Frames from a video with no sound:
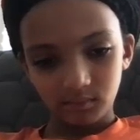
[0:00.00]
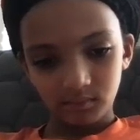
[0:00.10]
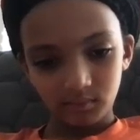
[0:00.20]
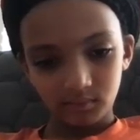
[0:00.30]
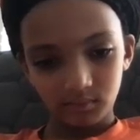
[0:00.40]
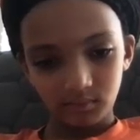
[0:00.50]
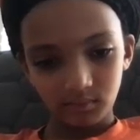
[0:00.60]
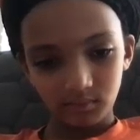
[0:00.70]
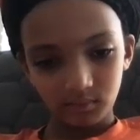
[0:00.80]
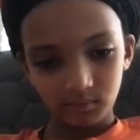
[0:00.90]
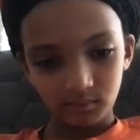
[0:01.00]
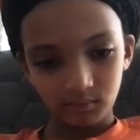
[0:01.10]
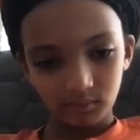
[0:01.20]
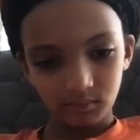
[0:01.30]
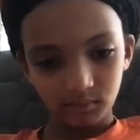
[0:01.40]

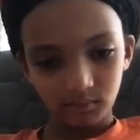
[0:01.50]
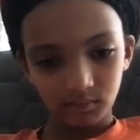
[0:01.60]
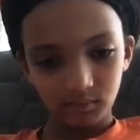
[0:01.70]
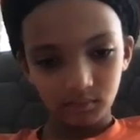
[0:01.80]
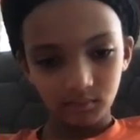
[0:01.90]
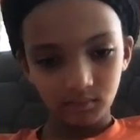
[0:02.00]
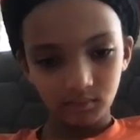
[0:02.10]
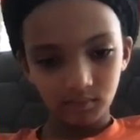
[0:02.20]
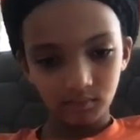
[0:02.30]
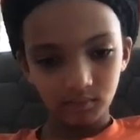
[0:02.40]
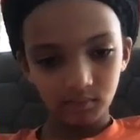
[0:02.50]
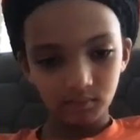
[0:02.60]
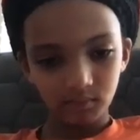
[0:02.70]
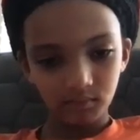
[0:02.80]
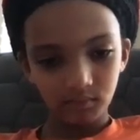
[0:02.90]

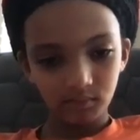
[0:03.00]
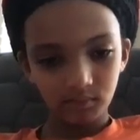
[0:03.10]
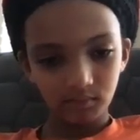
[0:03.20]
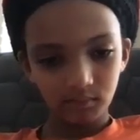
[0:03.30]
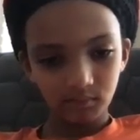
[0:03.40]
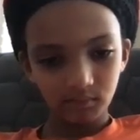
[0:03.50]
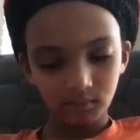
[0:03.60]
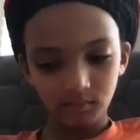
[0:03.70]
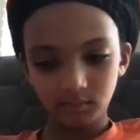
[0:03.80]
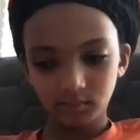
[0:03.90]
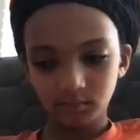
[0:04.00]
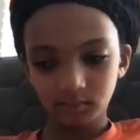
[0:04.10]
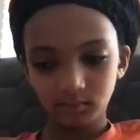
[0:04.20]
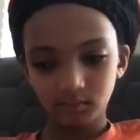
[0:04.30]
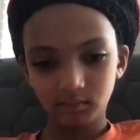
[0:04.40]

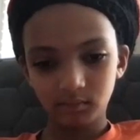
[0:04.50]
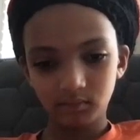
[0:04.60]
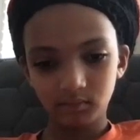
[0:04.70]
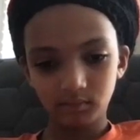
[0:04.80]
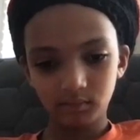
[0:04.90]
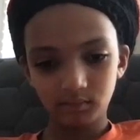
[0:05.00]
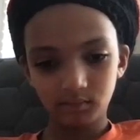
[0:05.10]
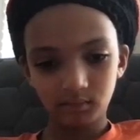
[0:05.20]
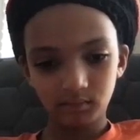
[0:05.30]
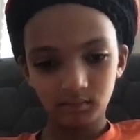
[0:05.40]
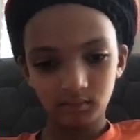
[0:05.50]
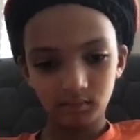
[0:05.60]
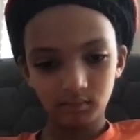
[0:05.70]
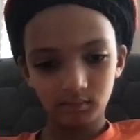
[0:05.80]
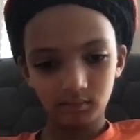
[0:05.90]

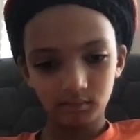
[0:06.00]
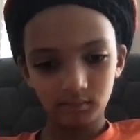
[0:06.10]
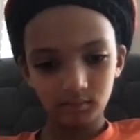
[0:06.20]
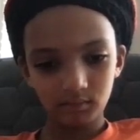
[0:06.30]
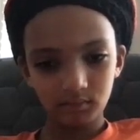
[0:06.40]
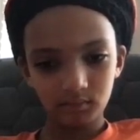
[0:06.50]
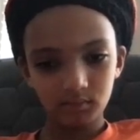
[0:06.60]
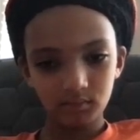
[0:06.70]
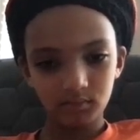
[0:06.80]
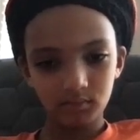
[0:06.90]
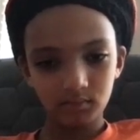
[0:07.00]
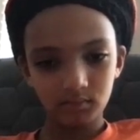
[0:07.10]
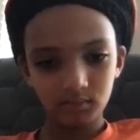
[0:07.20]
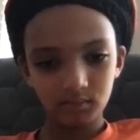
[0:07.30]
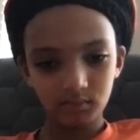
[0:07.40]

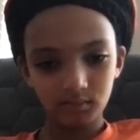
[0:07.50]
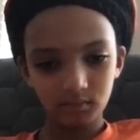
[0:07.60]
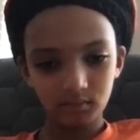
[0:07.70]
(not speaking)